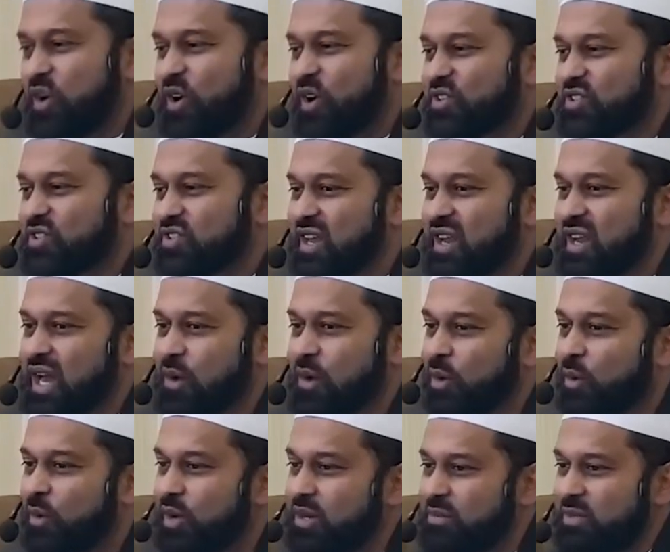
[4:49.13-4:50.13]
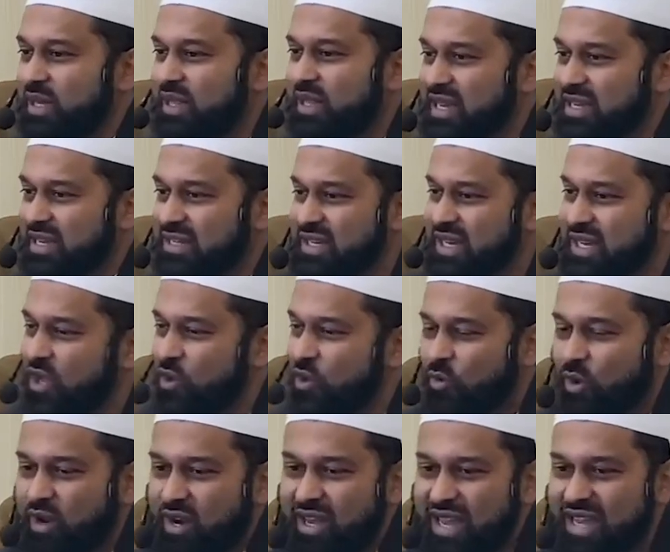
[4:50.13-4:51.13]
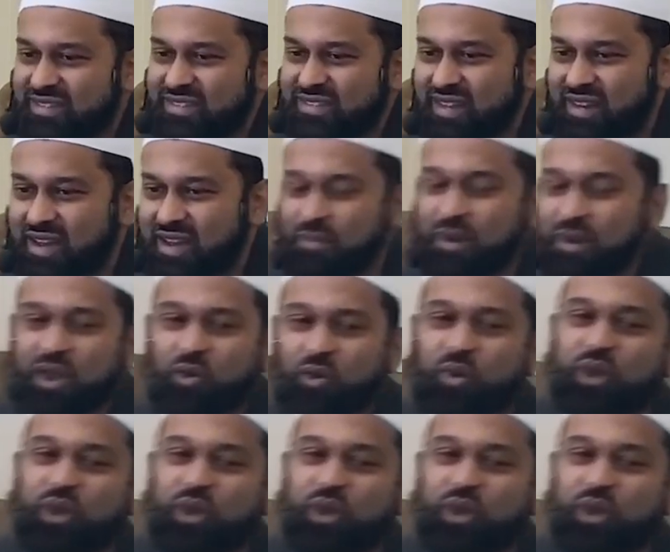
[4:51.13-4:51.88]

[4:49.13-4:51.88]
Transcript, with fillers: pray our salah, we want to be lazy, we want to hasten up.